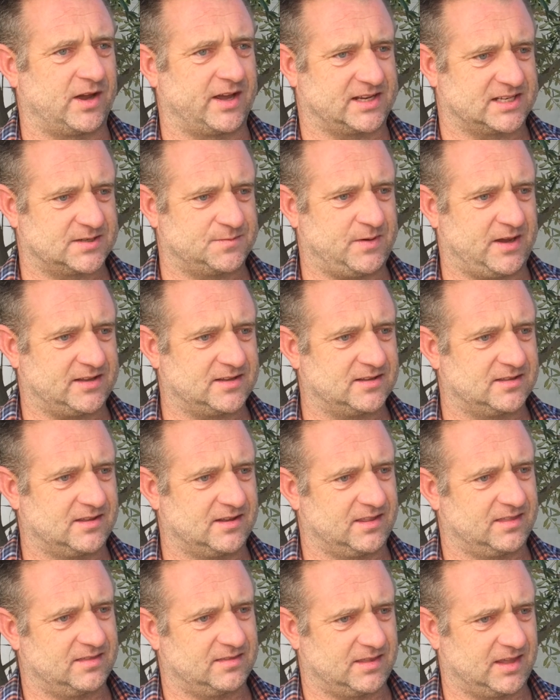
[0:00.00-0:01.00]
I expected
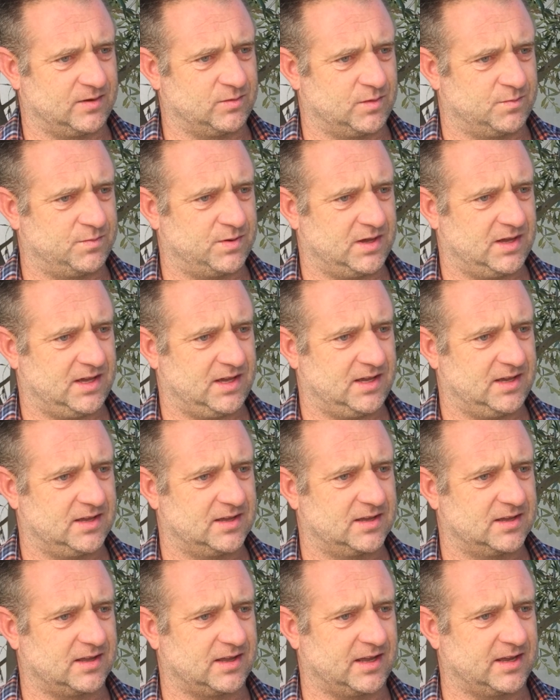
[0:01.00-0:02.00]
that there would be
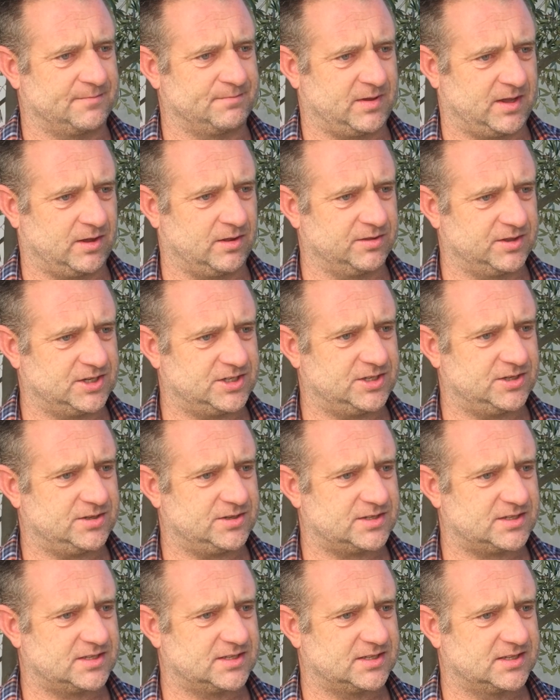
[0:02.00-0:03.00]
health
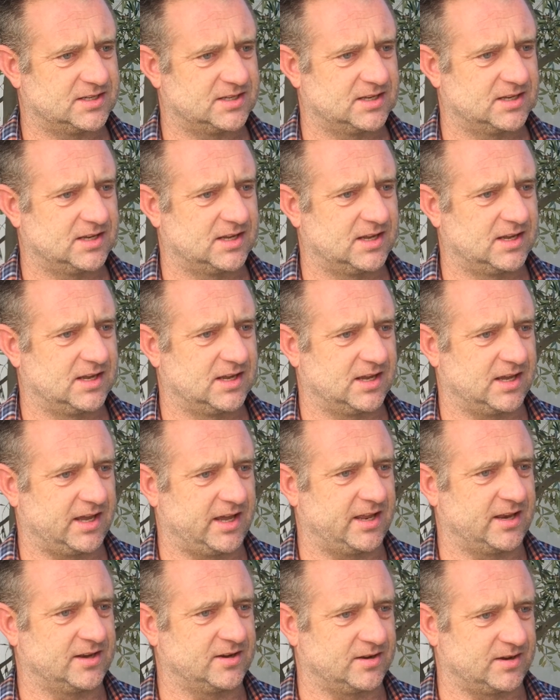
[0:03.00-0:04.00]
issues,
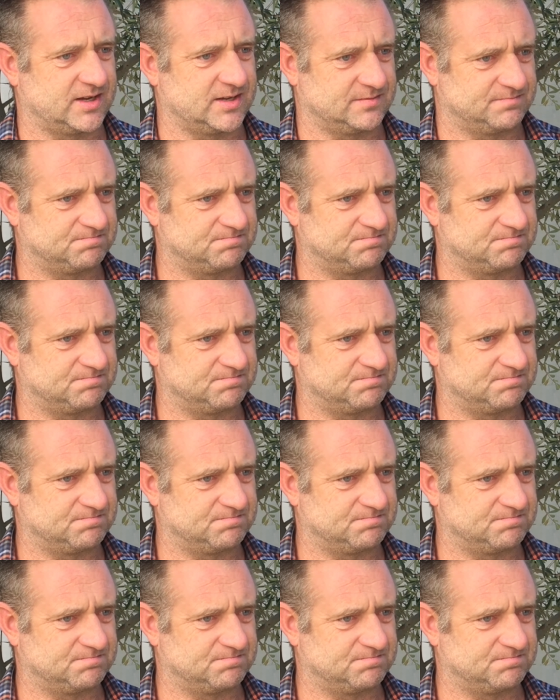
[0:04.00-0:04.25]
and